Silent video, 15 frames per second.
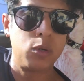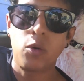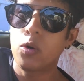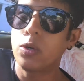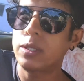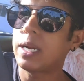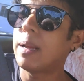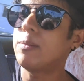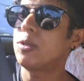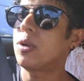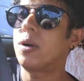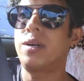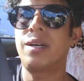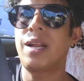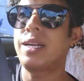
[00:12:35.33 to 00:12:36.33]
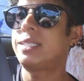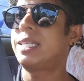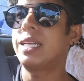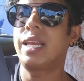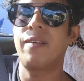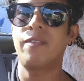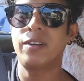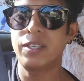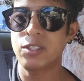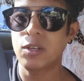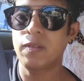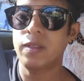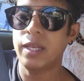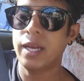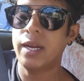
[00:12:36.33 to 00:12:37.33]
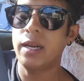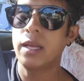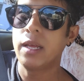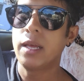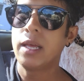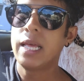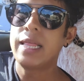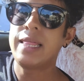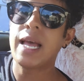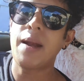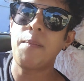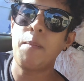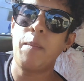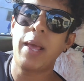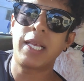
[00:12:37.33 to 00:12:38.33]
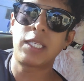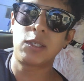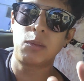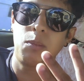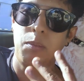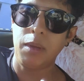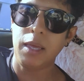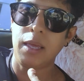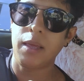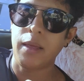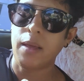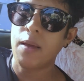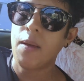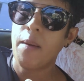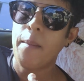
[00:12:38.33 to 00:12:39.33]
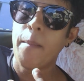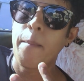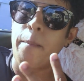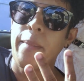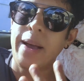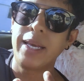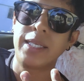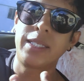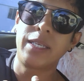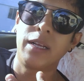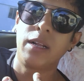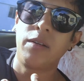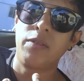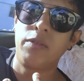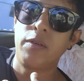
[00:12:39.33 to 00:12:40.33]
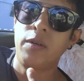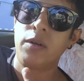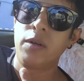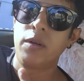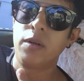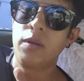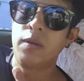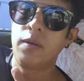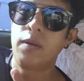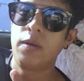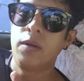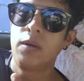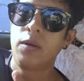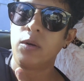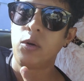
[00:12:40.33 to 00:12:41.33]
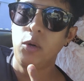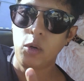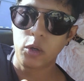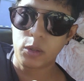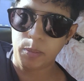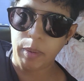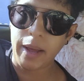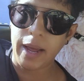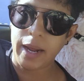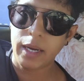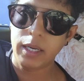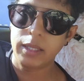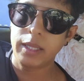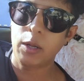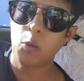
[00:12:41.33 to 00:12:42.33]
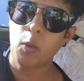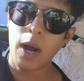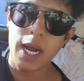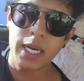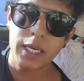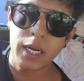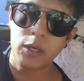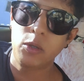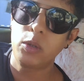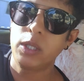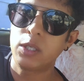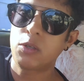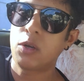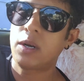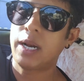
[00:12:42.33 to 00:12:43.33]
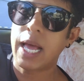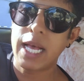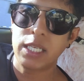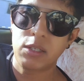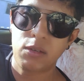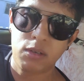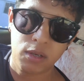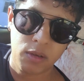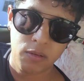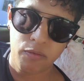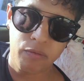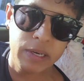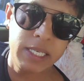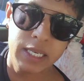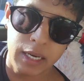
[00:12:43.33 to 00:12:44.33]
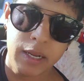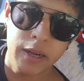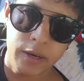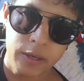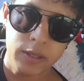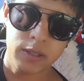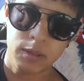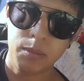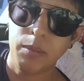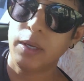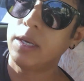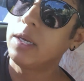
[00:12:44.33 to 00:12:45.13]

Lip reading: to go to Times Square and not taking advantage of that, that makes myself look bad, that why didn't I do this on last 15 years,